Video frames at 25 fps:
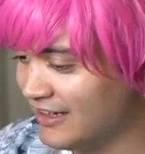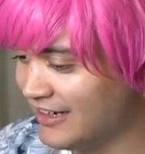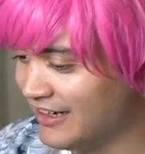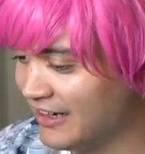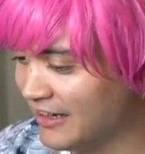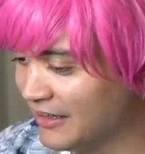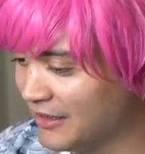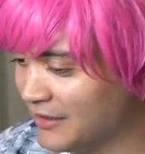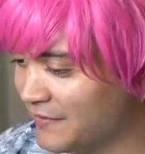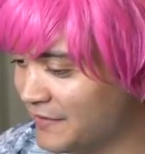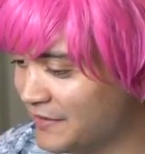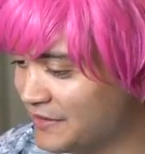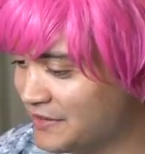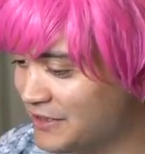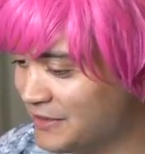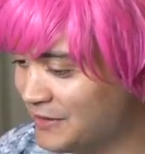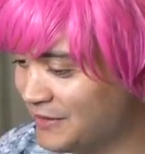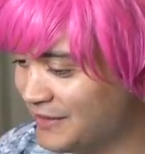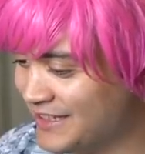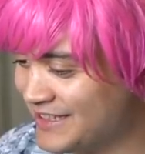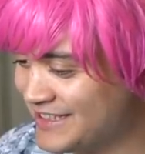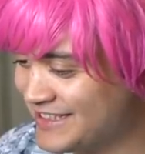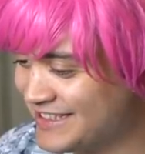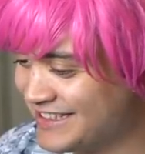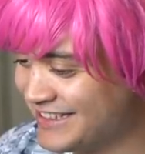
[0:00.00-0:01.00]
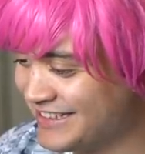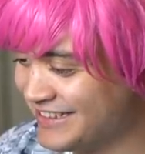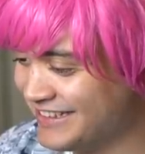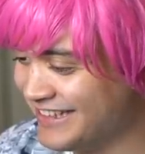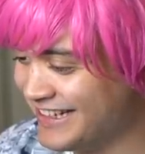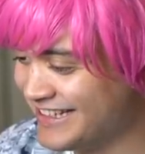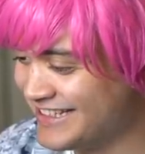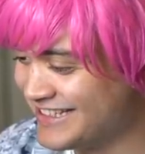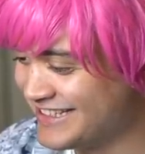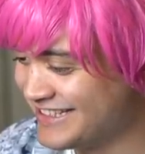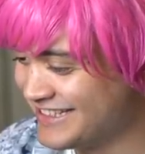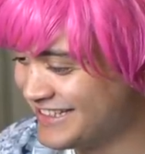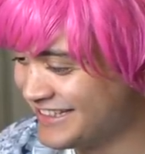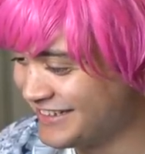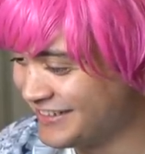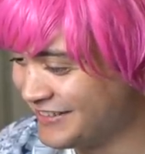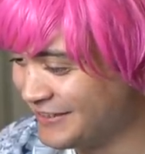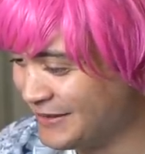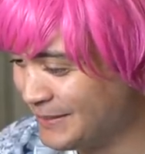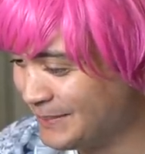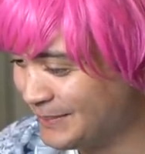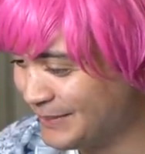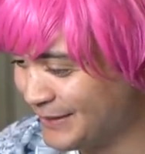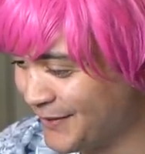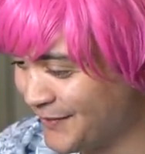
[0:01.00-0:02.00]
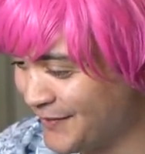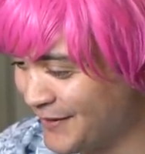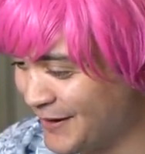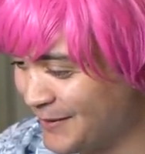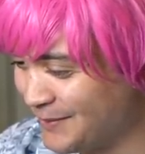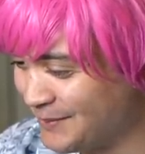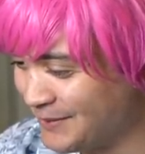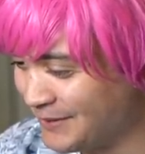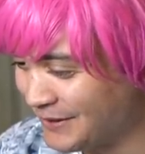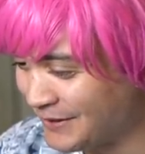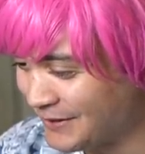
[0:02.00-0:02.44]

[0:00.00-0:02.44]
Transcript: Hey, I love it too. This is a good profile